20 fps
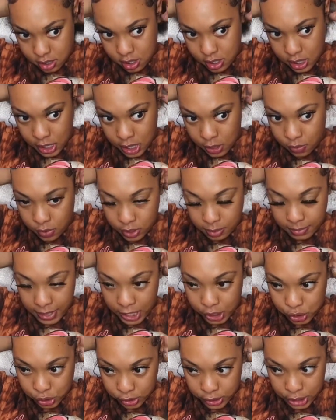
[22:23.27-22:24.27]
And you want to
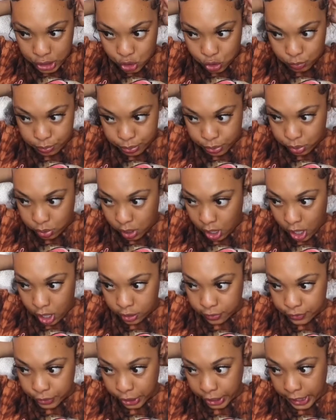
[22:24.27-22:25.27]
make sure that you pull
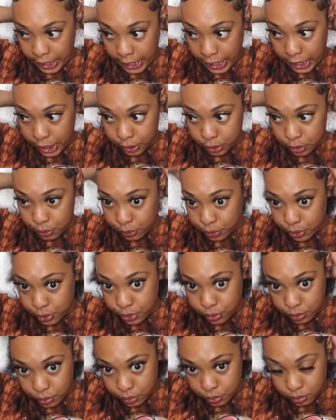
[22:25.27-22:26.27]
all of your hair
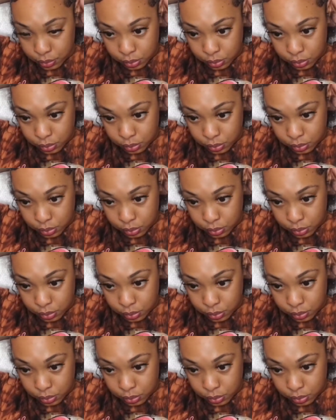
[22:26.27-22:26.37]
through.